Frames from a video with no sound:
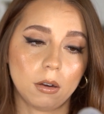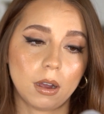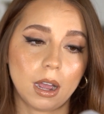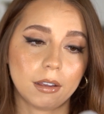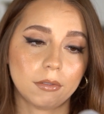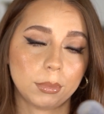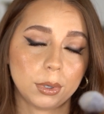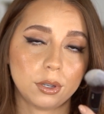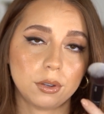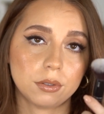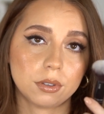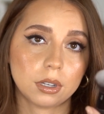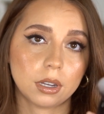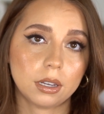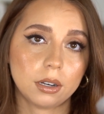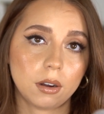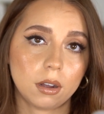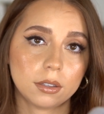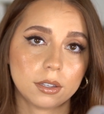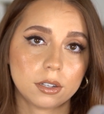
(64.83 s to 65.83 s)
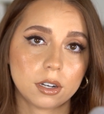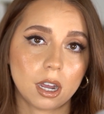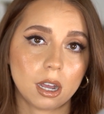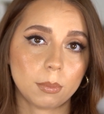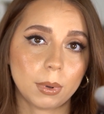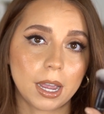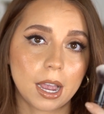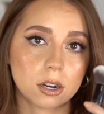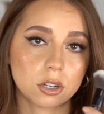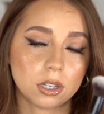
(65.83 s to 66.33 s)
I've been using it
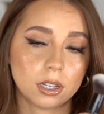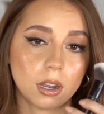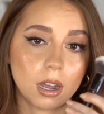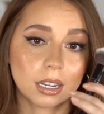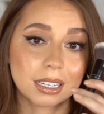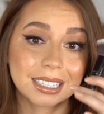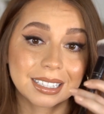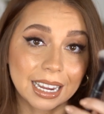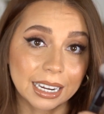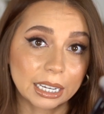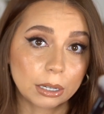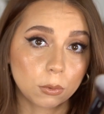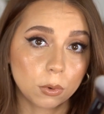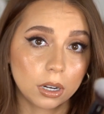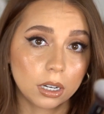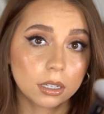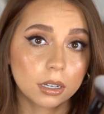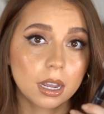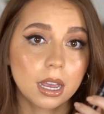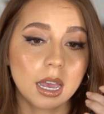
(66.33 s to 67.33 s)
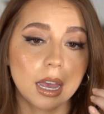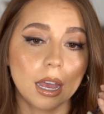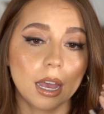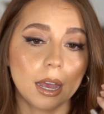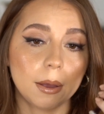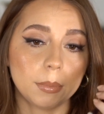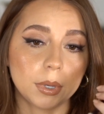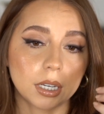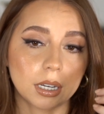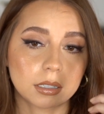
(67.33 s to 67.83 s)
nonstop. I actually got a second one
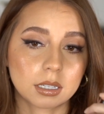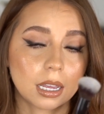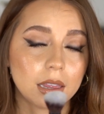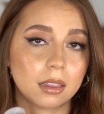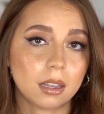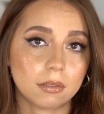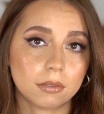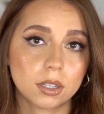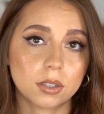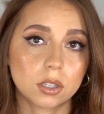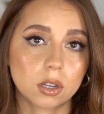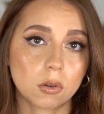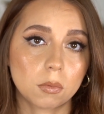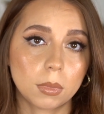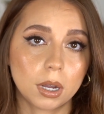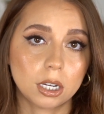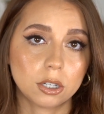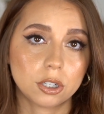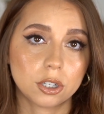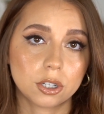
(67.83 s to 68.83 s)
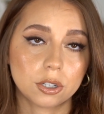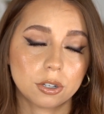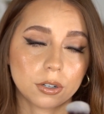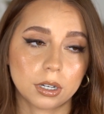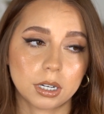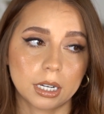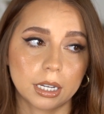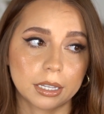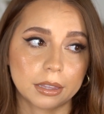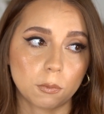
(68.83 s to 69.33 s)
because I love it so much
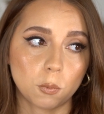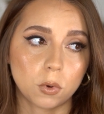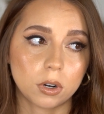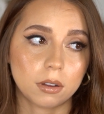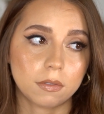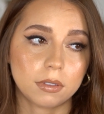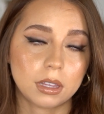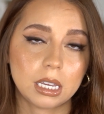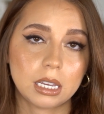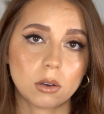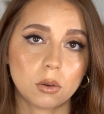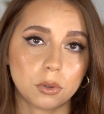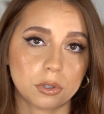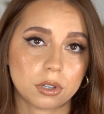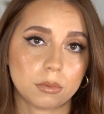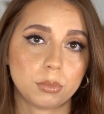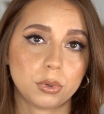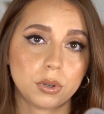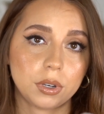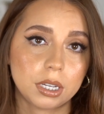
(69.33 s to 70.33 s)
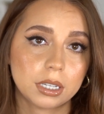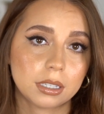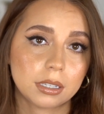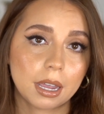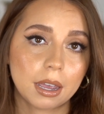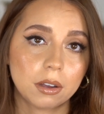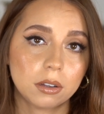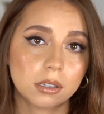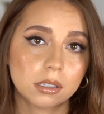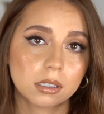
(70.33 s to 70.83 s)
during one of the Ulta Beauty
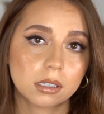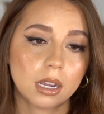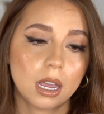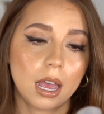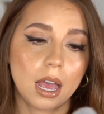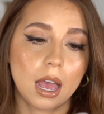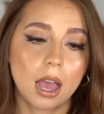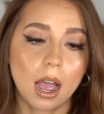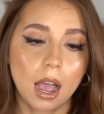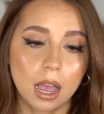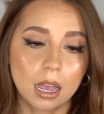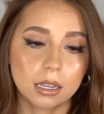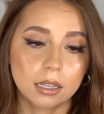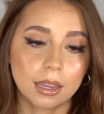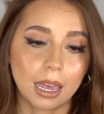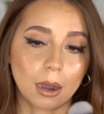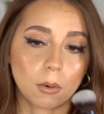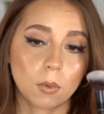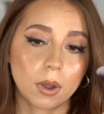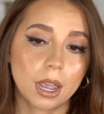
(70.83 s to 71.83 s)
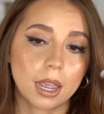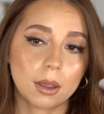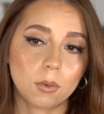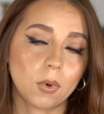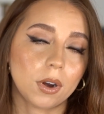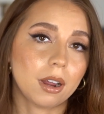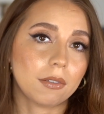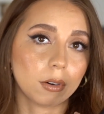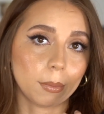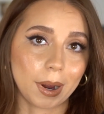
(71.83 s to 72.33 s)
sales. That way,
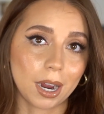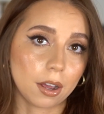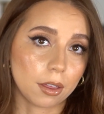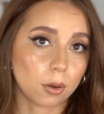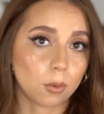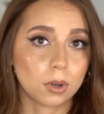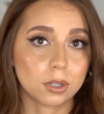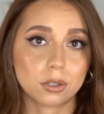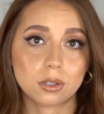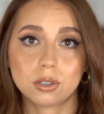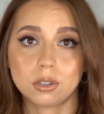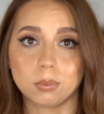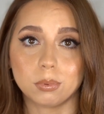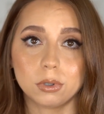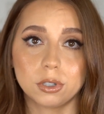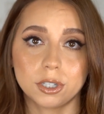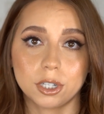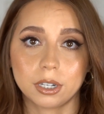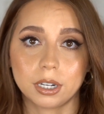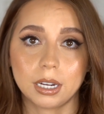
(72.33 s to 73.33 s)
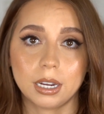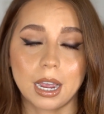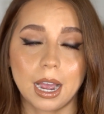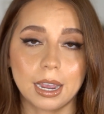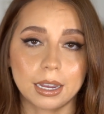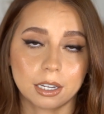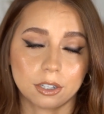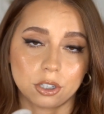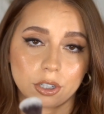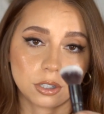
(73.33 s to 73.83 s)
whenever my other one's super dirty, I
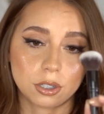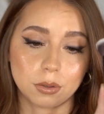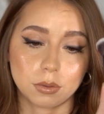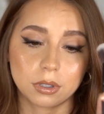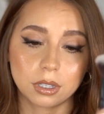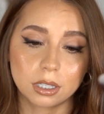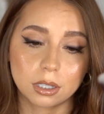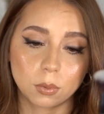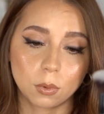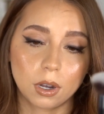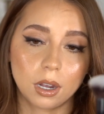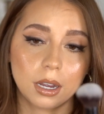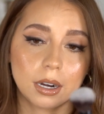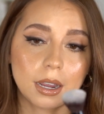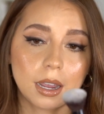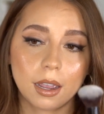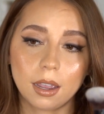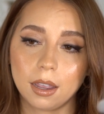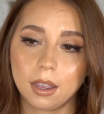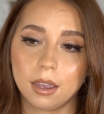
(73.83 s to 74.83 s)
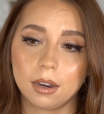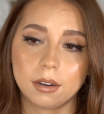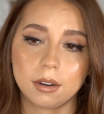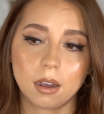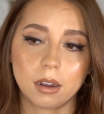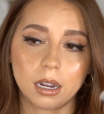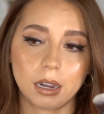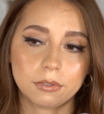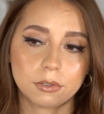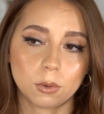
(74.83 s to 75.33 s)
can just use this one and
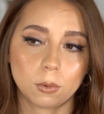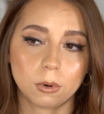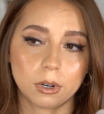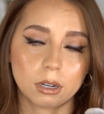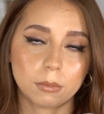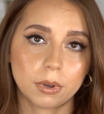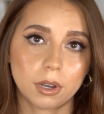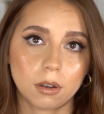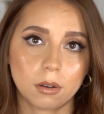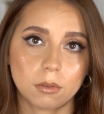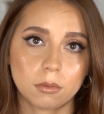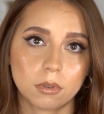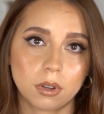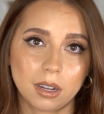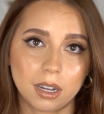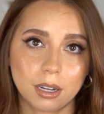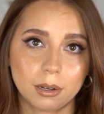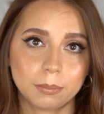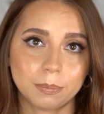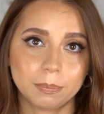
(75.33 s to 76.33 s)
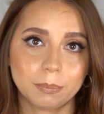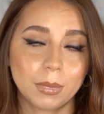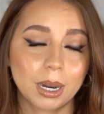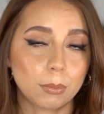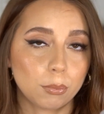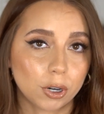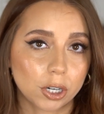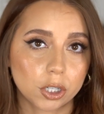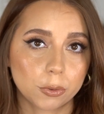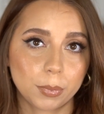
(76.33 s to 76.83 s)
not have to worry about my
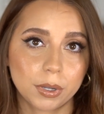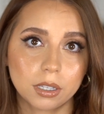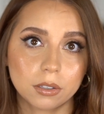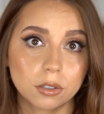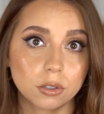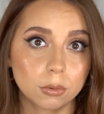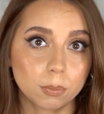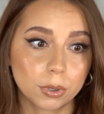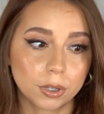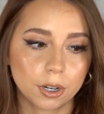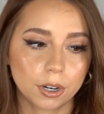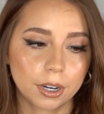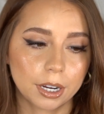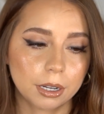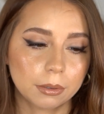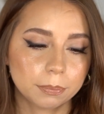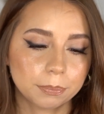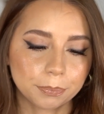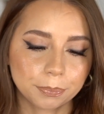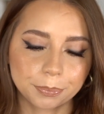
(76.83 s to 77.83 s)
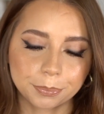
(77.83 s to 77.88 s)
brush being super dirty.